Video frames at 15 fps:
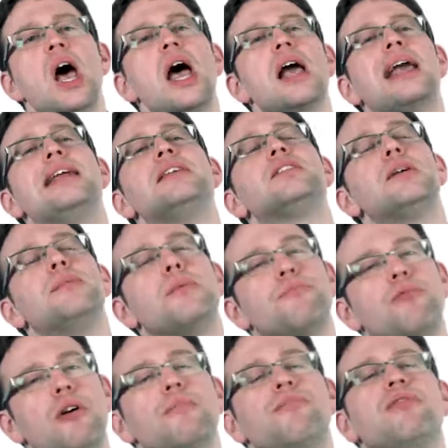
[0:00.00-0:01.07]
against some
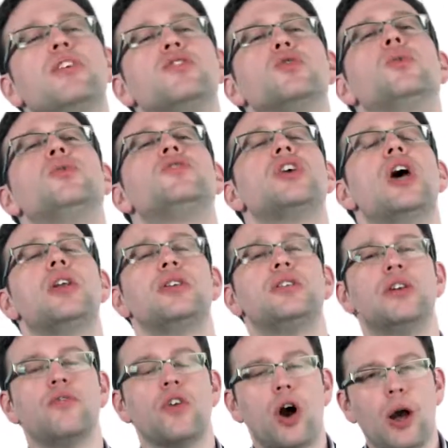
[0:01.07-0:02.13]
appropriate
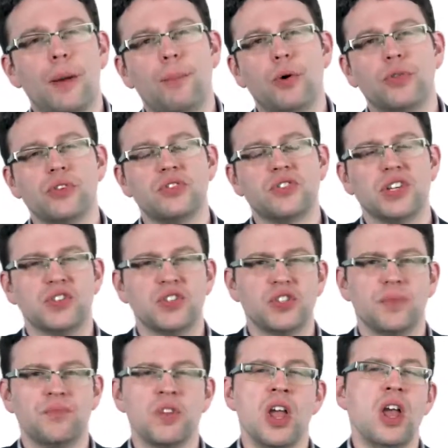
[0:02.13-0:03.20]
alternative
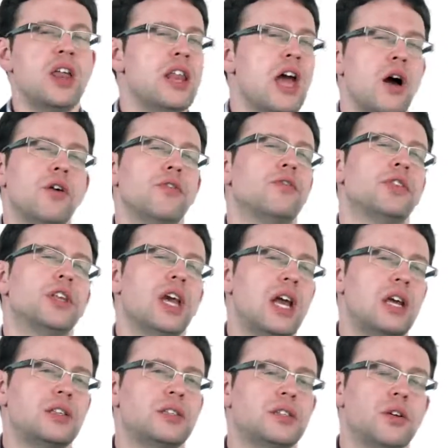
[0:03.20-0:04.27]
hypothesis. Now, for the
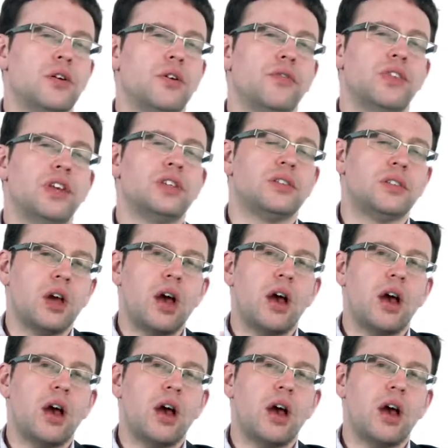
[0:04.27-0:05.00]
case of this